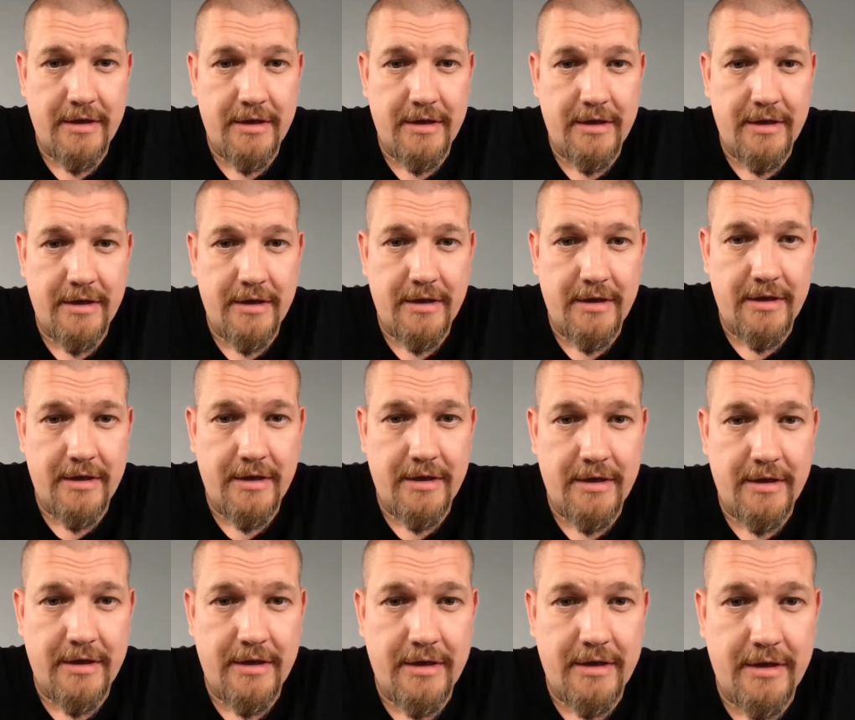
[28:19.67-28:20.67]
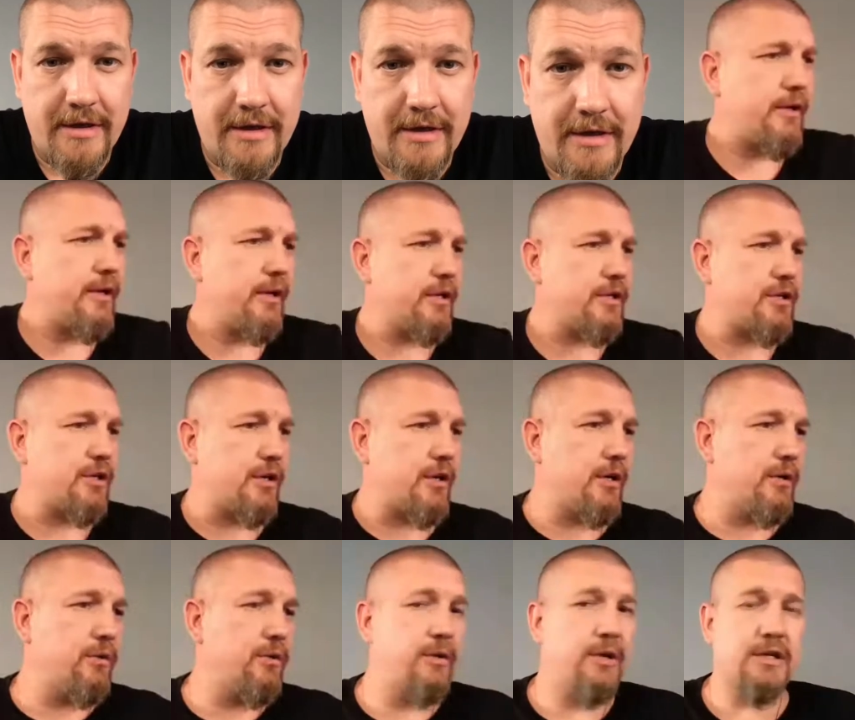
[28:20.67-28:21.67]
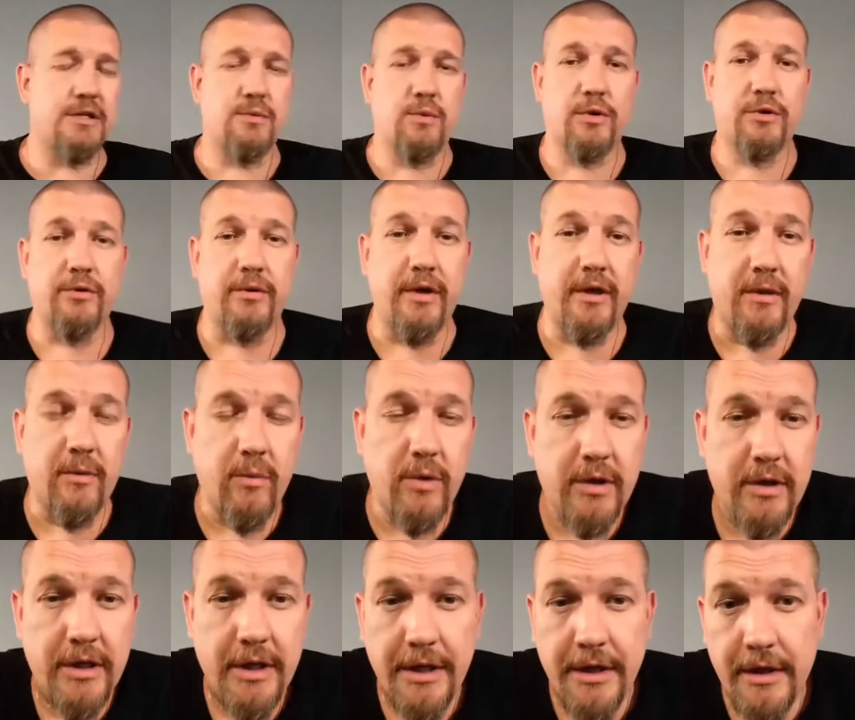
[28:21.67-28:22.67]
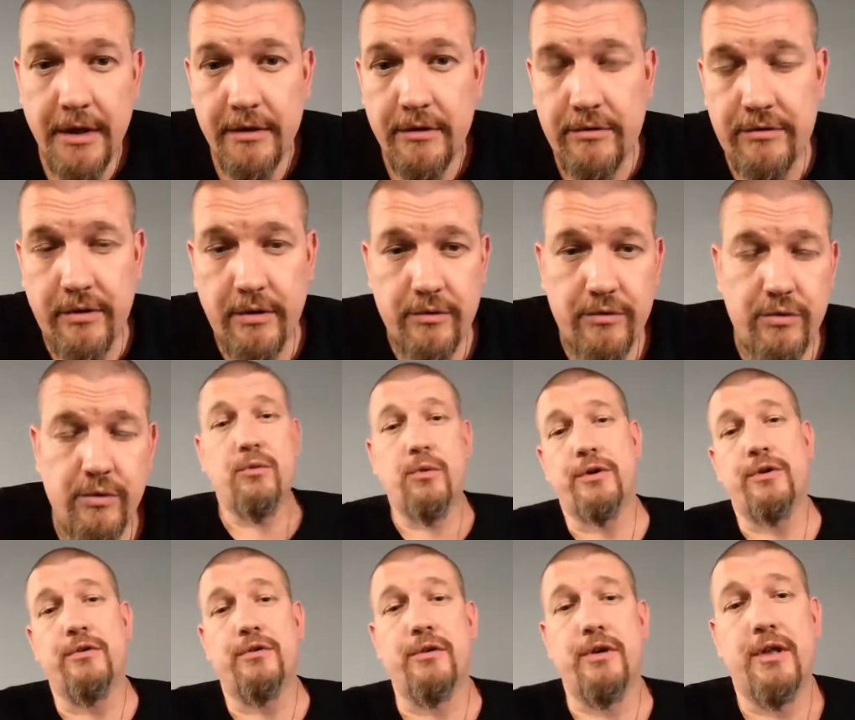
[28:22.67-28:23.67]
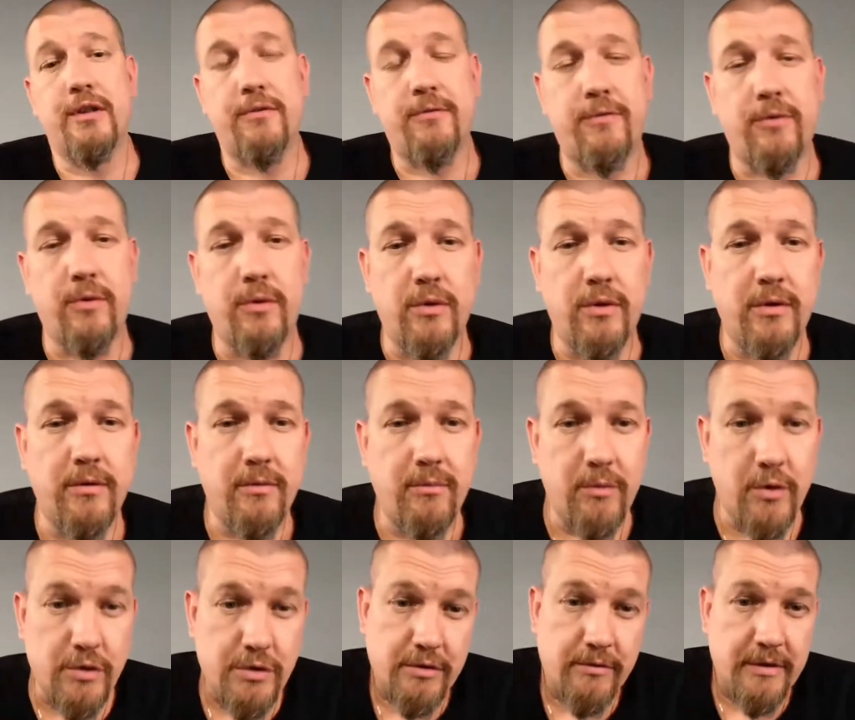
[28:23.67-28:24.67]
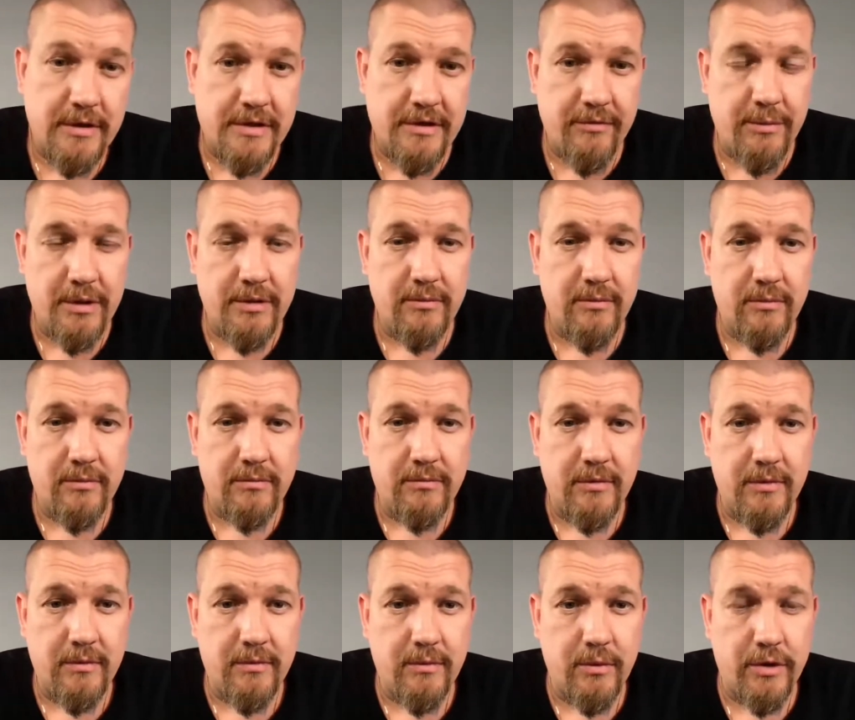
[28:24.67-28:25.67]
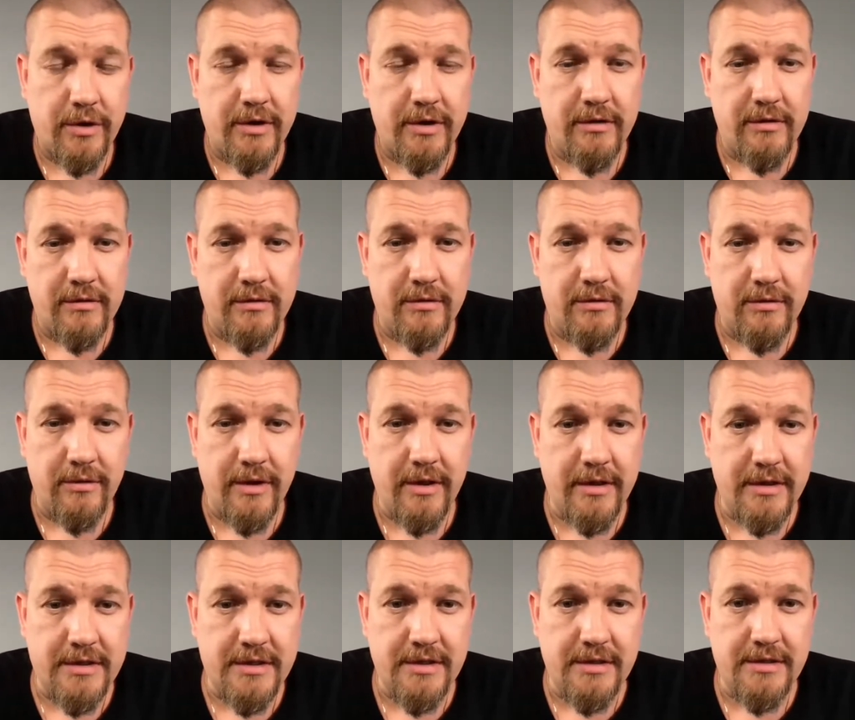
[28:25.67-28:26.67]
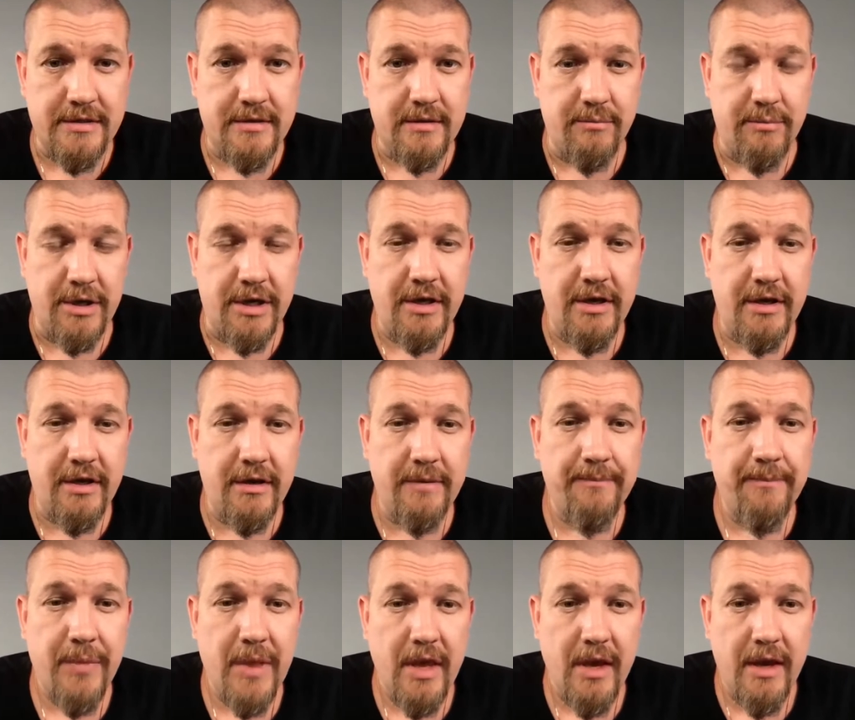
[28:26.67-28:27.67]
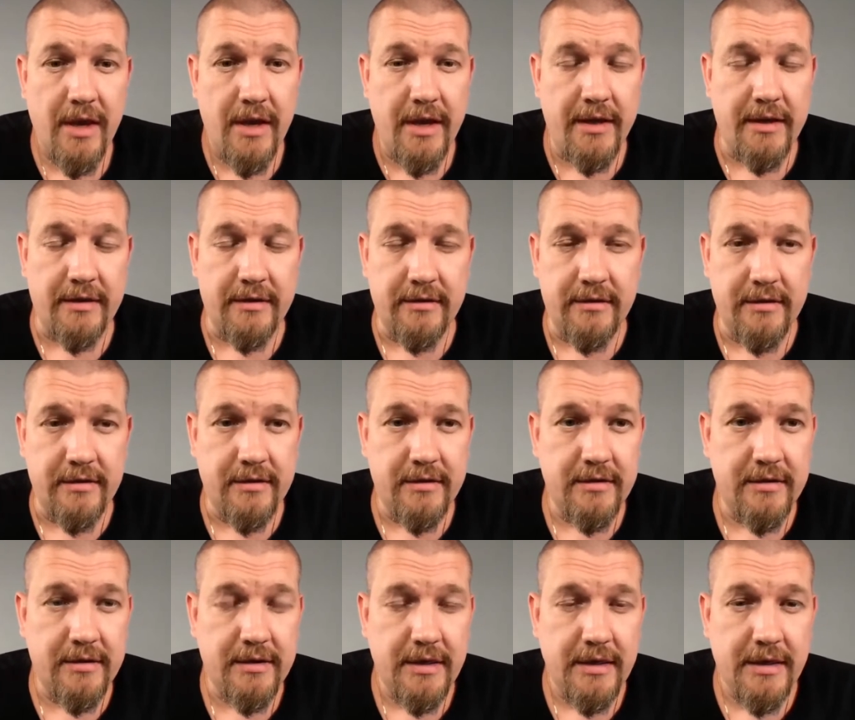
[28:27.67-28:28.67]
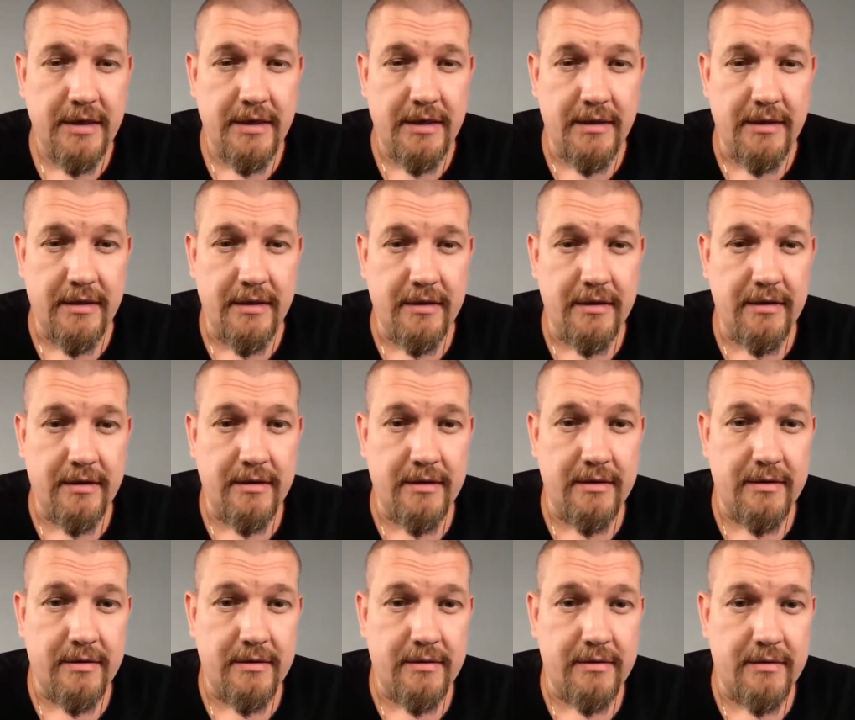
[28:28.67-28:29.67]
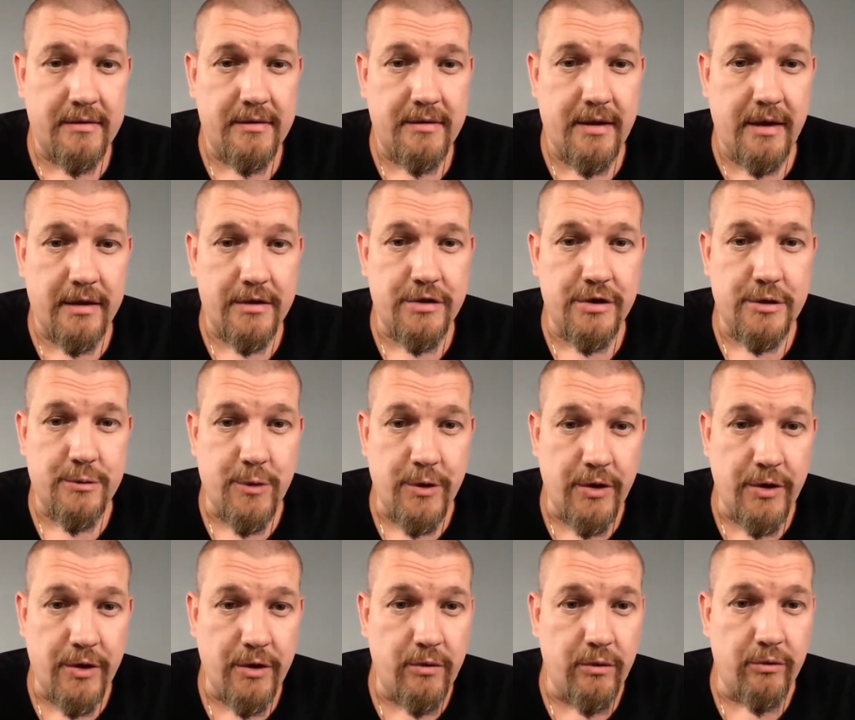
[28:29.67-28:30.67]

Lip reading: Now, what about your culture? How do you guys work together? Well, to tell the truth, we've been working together most of us have been working together since the beginning, and the culture is pretty good.